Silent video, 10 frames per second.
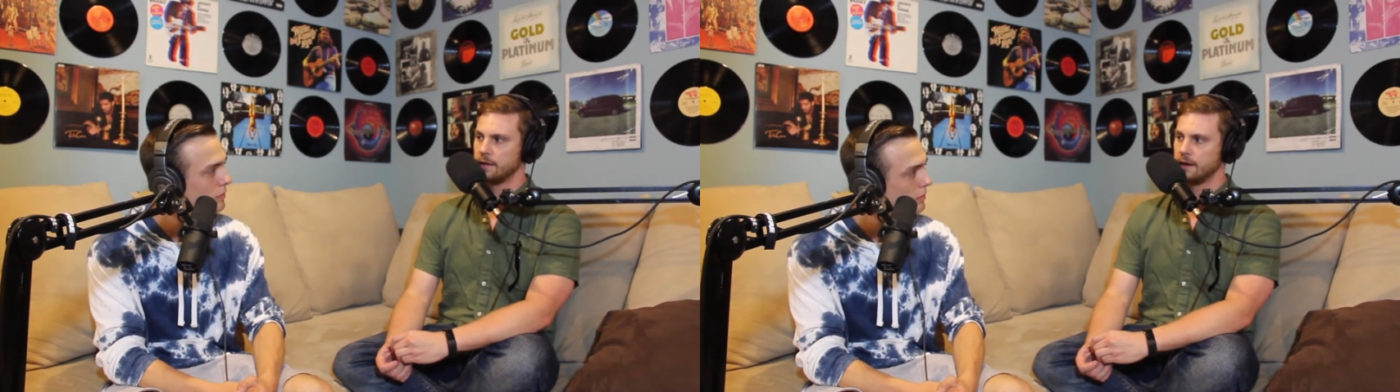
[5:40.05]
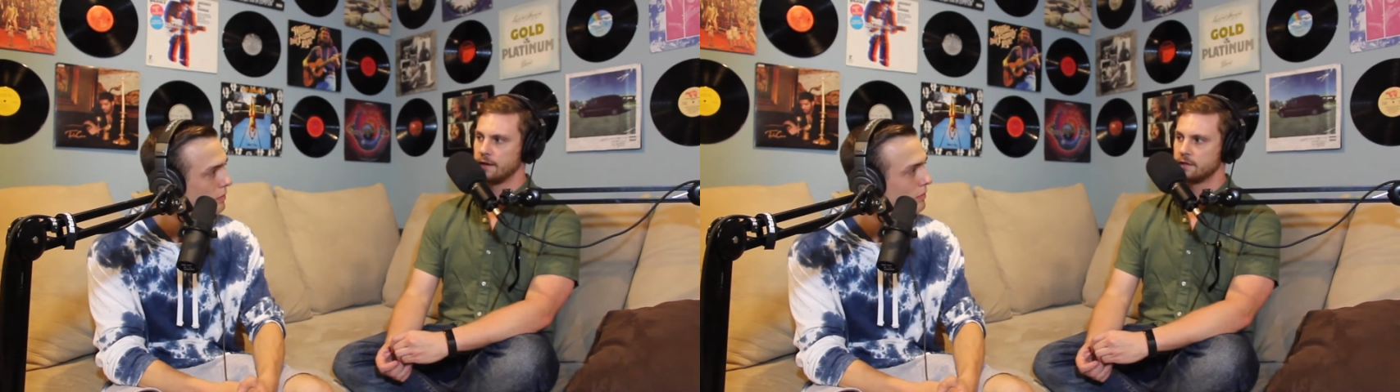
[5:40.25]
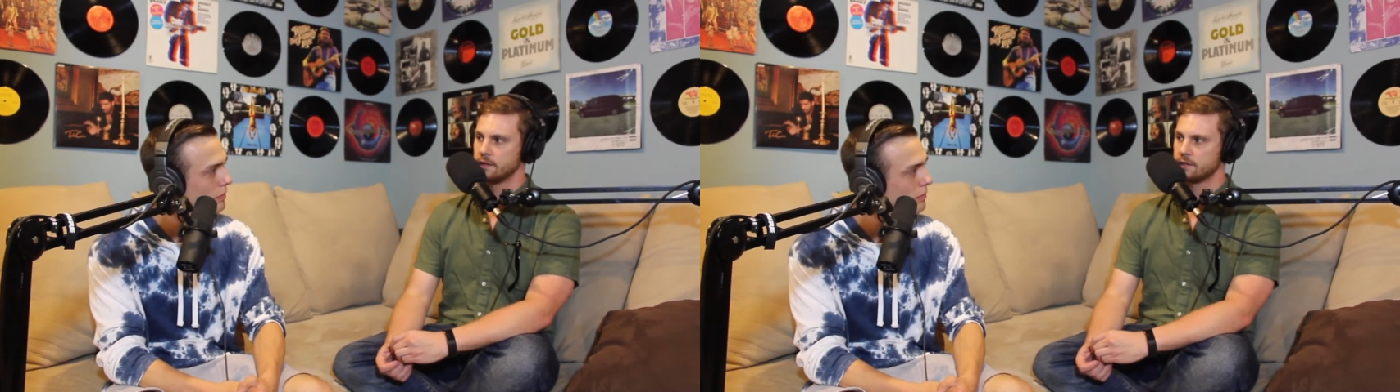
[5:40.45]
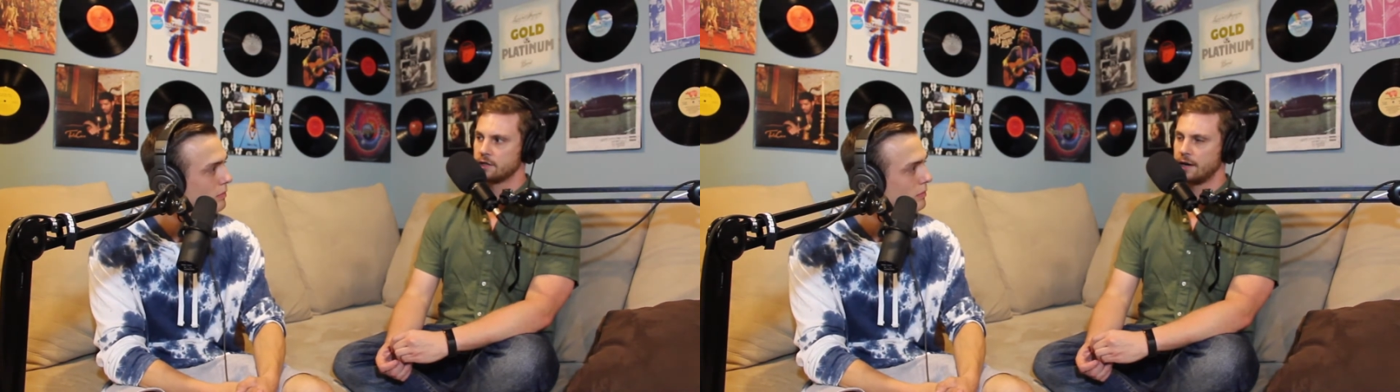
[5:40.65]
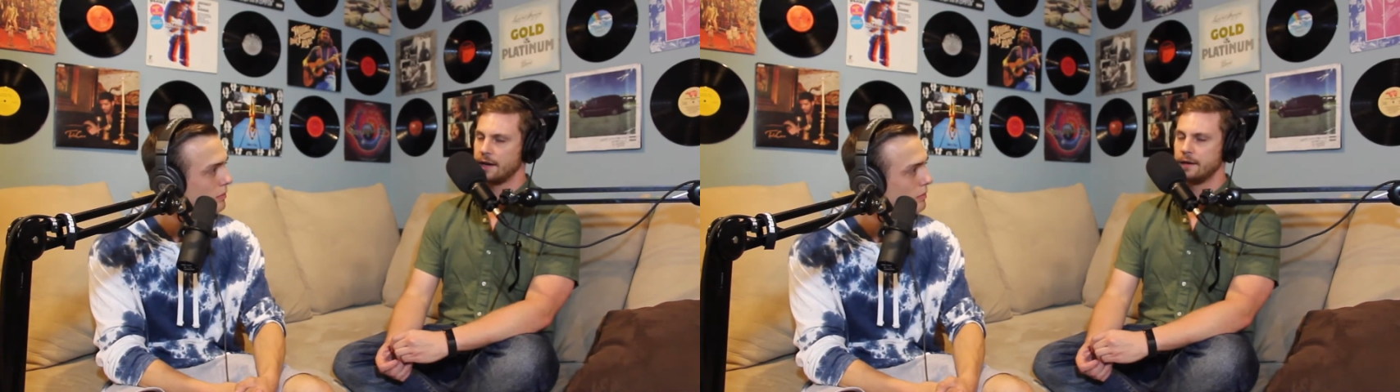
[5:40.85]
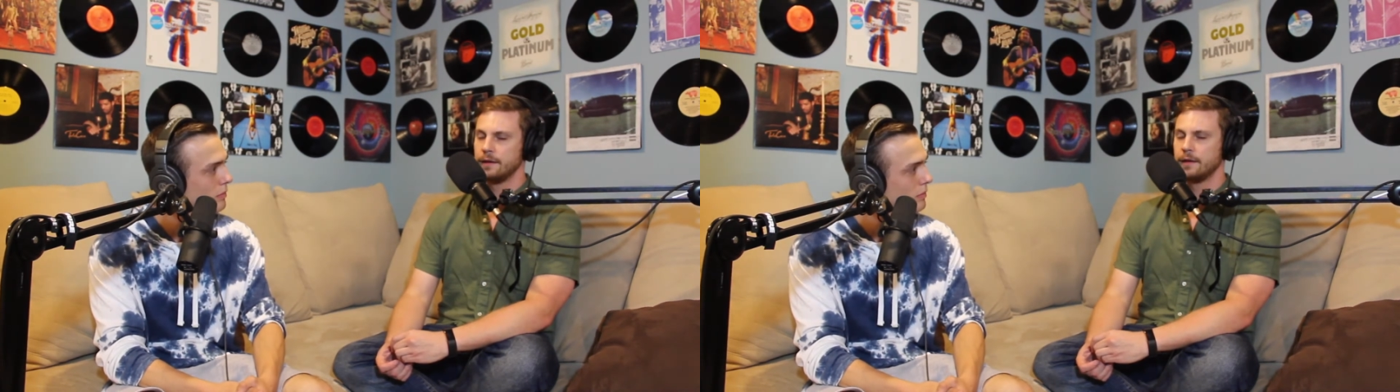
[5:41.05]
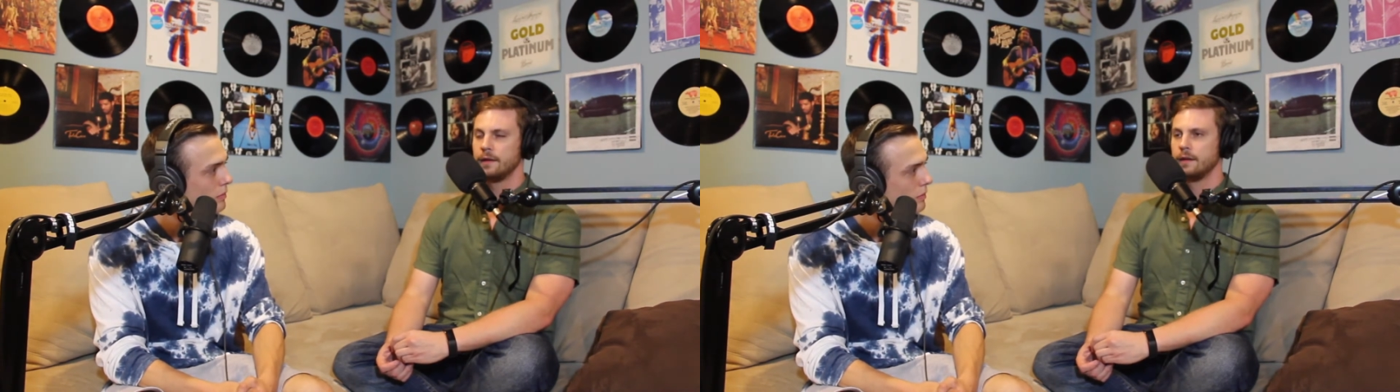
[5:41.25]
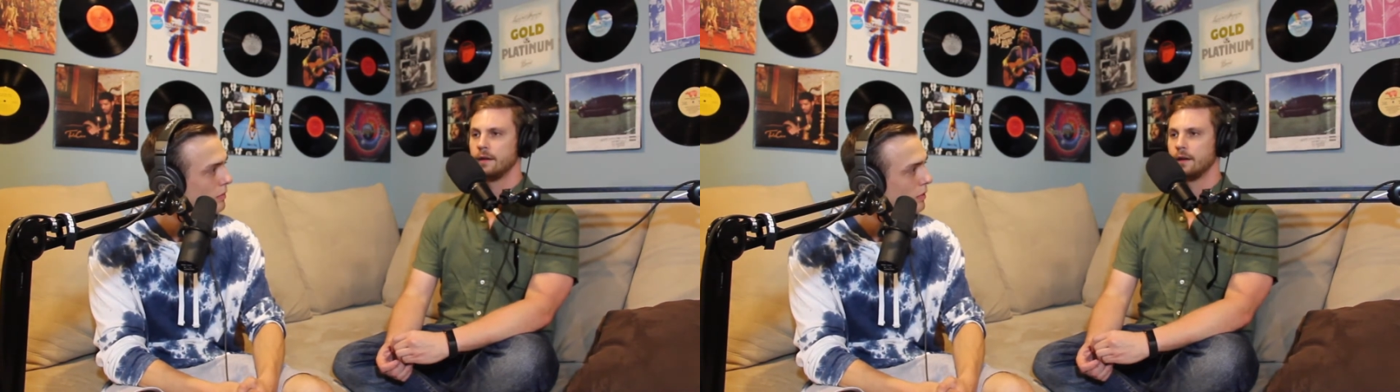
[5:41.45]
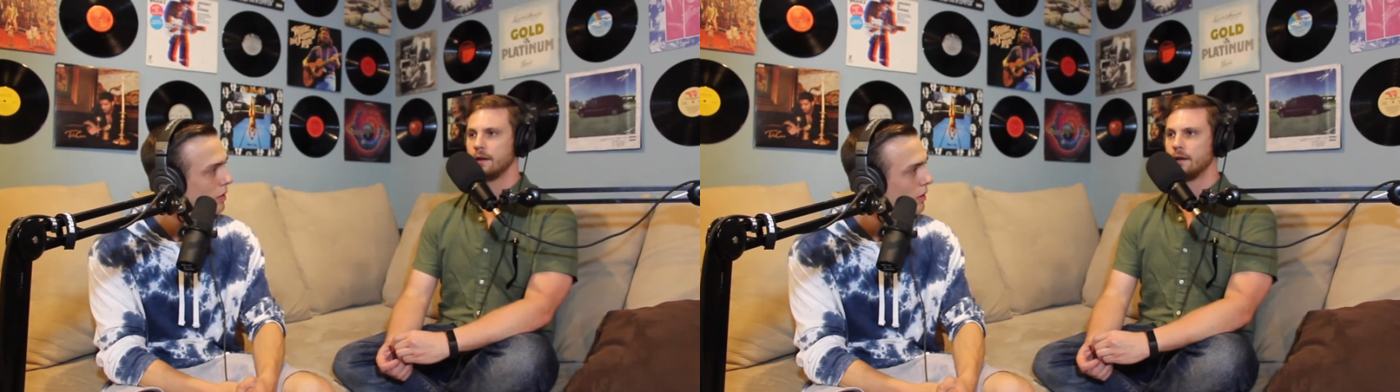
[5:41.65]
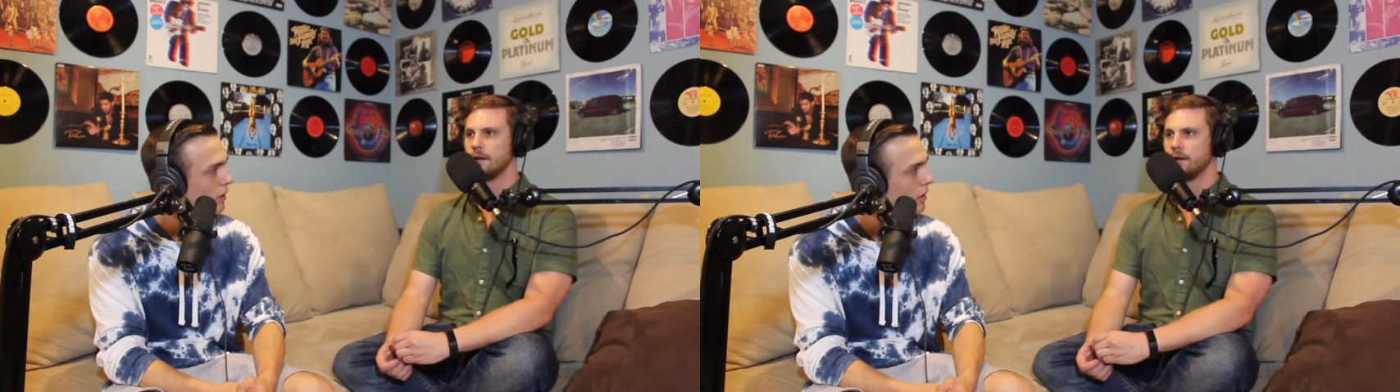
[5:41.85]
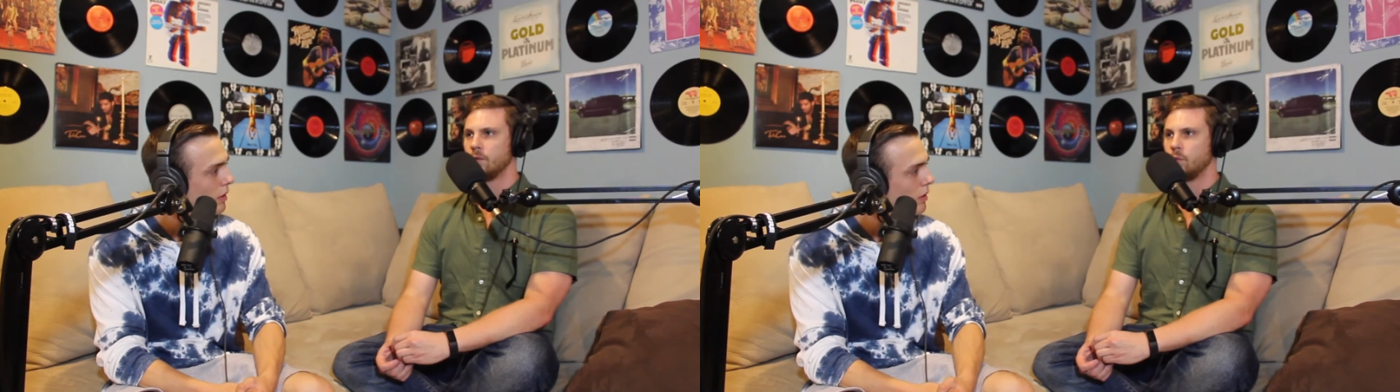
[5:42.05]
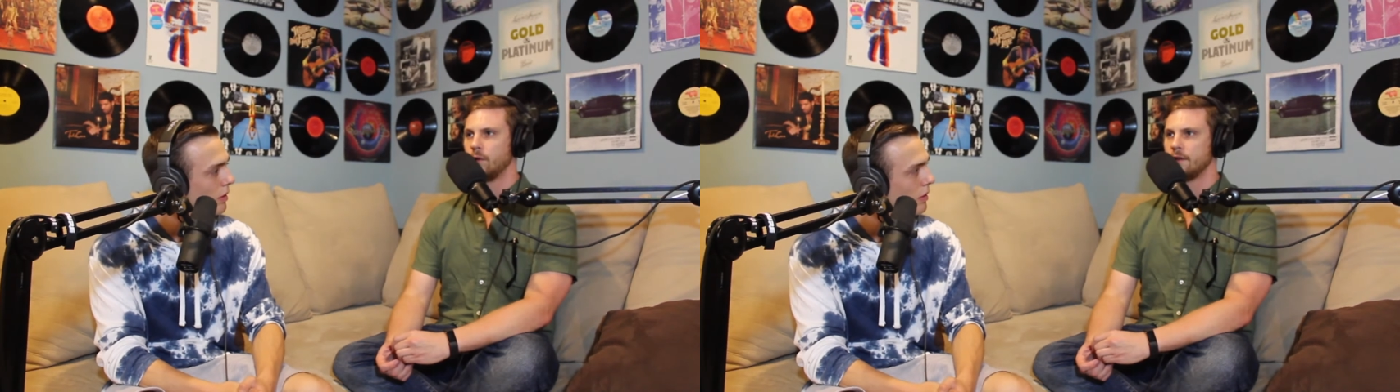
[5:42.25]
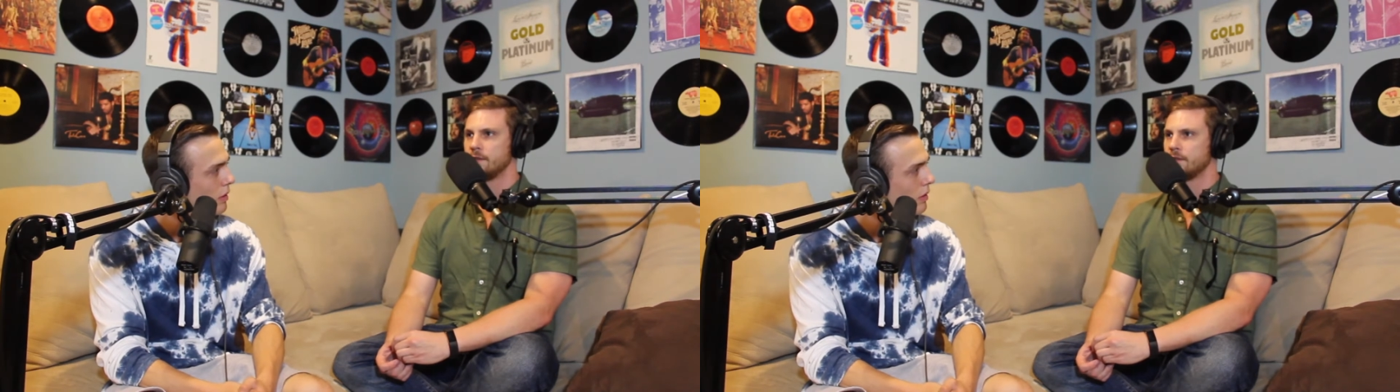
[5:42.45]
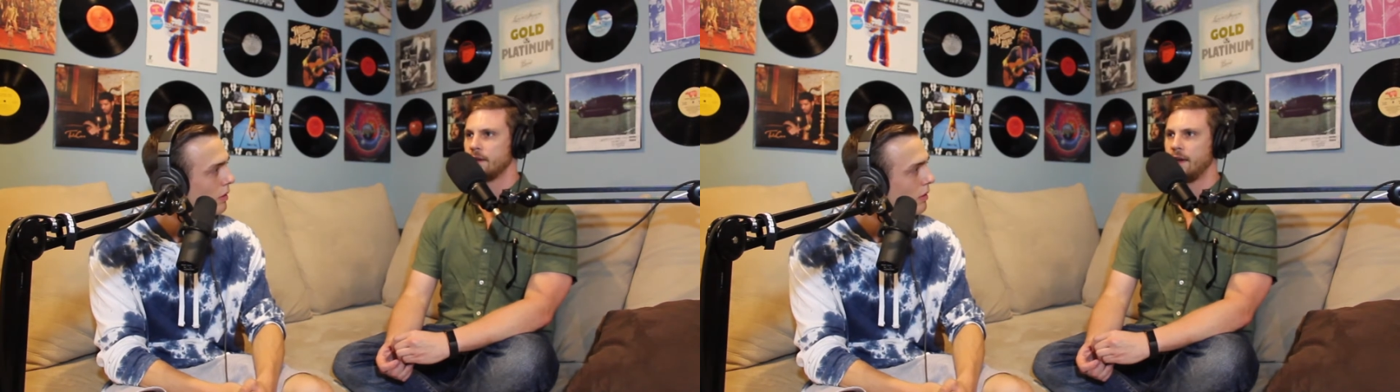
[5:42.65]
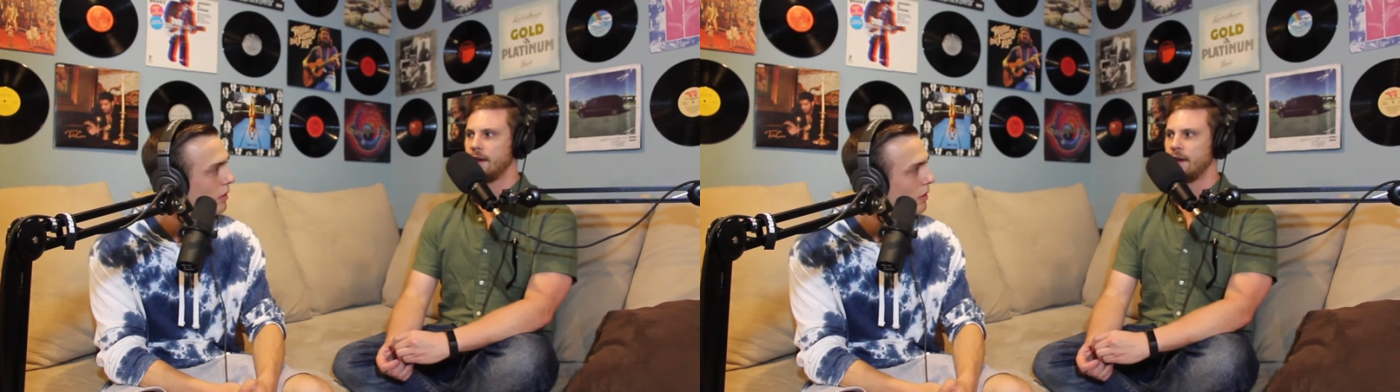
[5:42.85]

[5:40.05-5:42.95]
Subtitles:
I just shot was